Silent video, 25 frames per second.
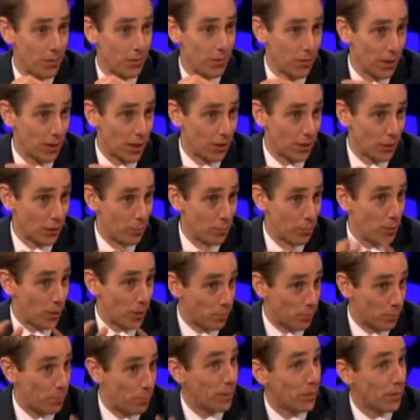was great, because
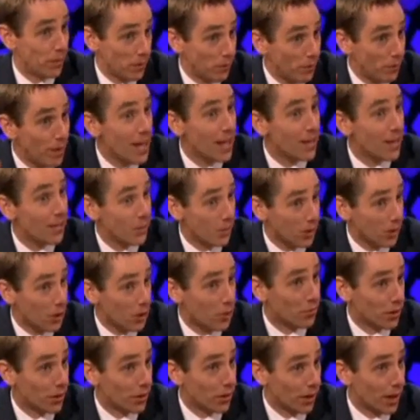fans would
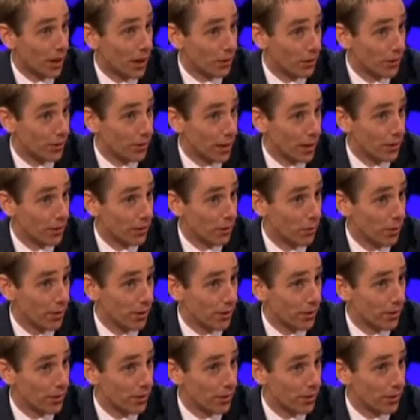come to your house, essentially, wasn't